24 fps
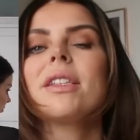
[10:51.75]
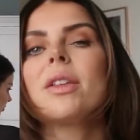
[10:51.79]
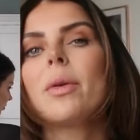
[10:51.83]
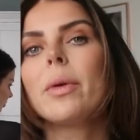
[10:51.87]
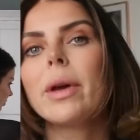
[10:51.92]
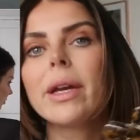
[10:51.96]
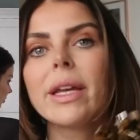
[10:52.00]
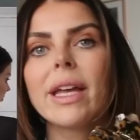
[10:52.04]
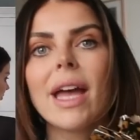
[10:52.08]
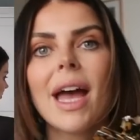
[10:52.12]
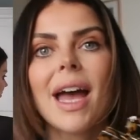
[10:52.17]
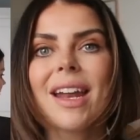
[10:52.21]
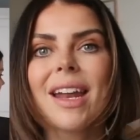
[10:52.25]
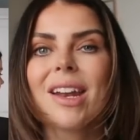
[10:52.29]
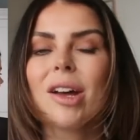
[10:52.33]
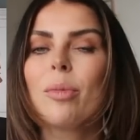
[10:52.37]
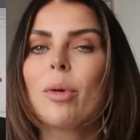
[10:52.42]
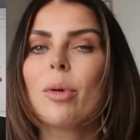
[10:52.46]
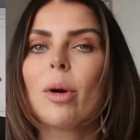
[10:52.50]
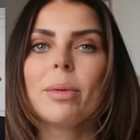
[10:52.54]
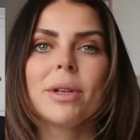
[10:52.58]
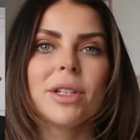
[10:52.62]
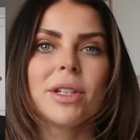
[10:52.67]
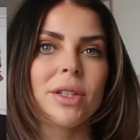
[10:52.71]
So again, I'll
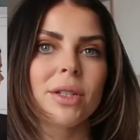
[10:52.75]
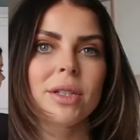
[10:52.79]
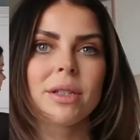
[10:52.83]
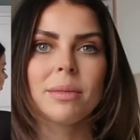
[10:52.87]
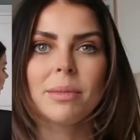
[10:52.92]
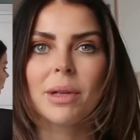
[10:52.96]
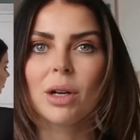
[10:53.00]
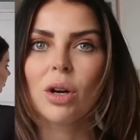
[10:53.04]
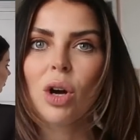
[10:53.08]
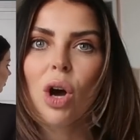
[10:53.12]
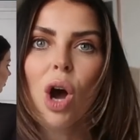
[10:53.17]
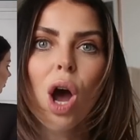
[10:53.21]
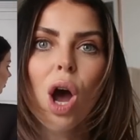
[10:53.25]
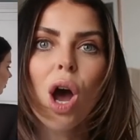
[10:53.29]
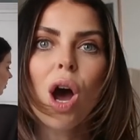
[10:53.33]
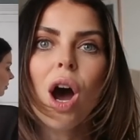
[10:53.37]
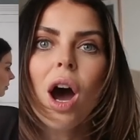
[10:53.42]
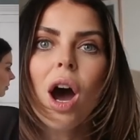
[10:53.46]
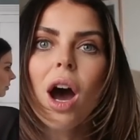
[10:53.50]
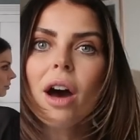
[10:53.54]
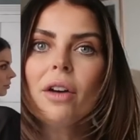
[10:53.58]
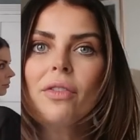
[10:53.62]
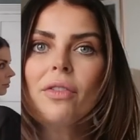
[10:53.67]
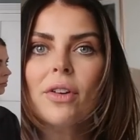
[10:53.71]
probably do some little
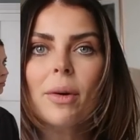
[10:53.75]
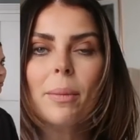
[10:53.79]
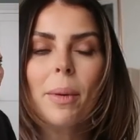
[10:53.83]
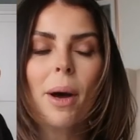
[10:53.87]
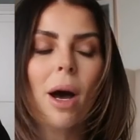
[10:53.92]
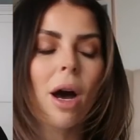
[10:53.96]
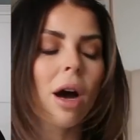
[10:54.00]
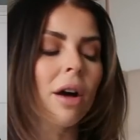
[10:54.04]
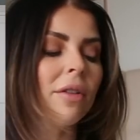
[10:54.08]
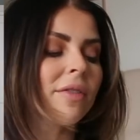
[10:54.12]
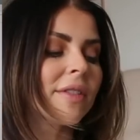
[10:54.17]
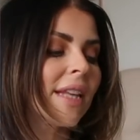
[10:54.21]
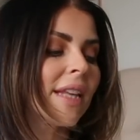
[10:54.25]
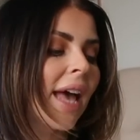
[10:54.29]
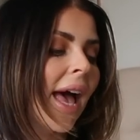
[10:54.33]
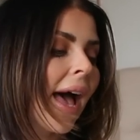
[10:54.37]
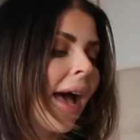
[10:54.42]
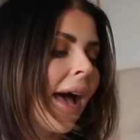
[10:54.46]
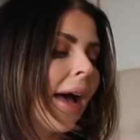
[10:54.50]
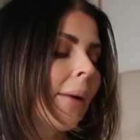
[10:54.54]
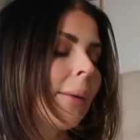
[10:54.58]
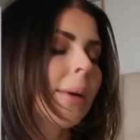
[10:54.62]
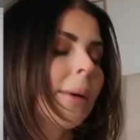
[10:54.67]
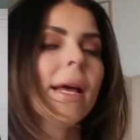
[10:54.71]
half up, half
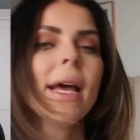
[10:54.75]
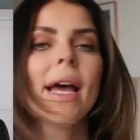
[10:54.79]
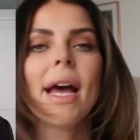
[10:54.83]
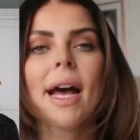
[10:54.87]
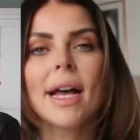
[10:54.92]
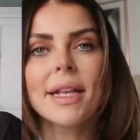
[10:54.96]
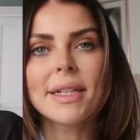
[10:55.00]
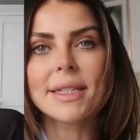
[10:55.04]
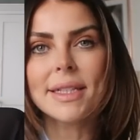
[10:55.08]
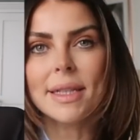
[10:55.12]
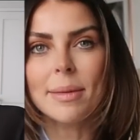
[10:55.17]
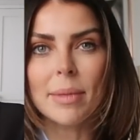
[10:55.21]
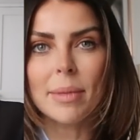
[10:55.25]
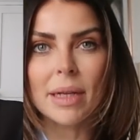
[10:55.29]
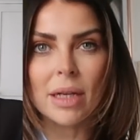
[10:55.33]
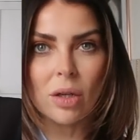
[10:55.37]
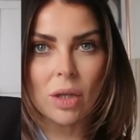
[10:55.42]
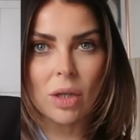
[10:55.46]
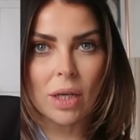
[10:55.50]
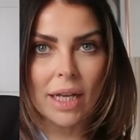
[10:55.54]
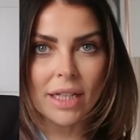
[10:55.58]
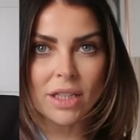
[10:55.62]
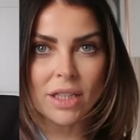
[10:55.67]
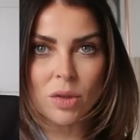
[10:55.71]
down and some
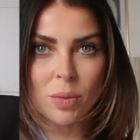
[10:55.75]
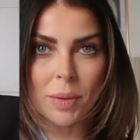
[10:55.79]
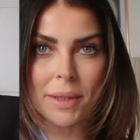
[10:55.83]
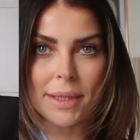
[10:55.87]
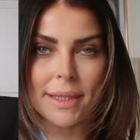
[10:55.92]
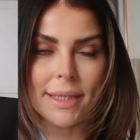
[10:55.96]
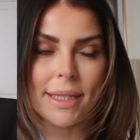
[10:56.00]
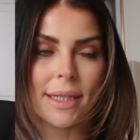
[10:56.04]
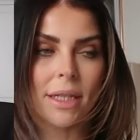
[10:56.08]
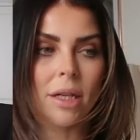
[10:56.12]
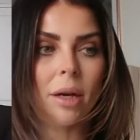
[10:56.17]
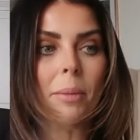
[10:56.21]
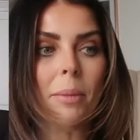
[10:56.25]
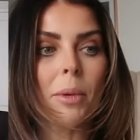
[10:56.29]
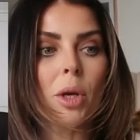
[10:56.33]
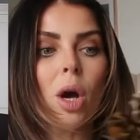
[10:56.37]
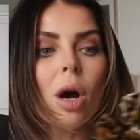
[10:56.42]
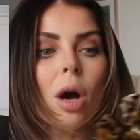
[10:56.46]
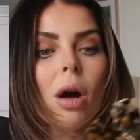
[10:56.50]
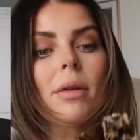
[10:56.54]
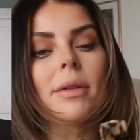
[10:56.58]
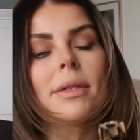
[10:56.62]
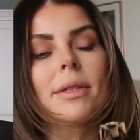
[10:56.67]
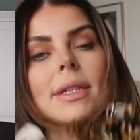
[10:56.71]
little like twisted up
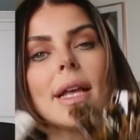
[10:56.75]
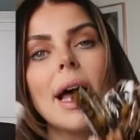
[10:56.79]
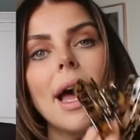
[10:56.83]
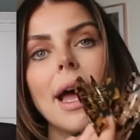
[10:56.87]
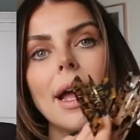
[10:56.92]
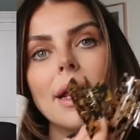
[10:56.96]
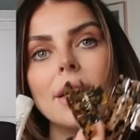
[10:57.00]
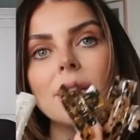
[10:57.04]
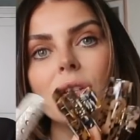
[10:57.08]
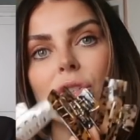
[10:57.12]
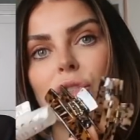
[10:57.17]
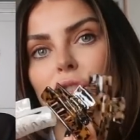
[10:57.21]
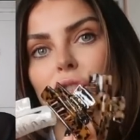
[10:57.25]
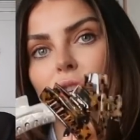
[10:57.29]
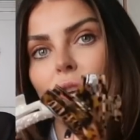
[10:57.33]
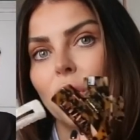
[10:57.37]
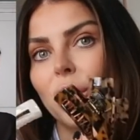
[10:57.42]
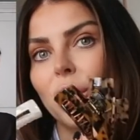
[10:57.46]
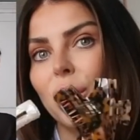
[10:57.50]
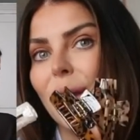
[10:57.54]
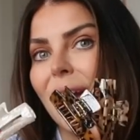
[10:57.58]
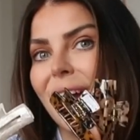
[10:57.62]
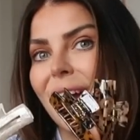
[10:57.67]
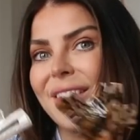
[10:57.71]
knots and show
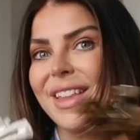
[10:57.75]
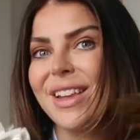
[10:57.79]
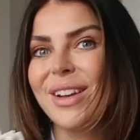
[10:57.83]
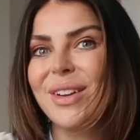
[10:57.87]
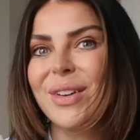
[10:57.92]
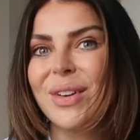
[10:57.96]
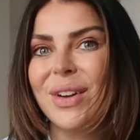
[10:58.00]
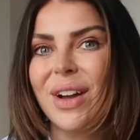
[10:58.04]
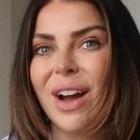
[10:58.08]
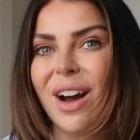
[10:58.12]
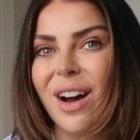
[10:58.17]
you how they look